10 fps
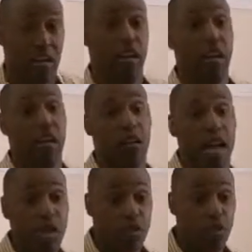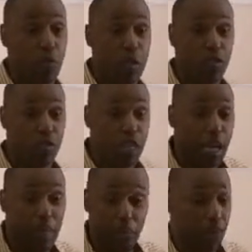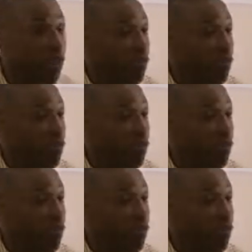They're not going to hassle you the way the venture capitalists are.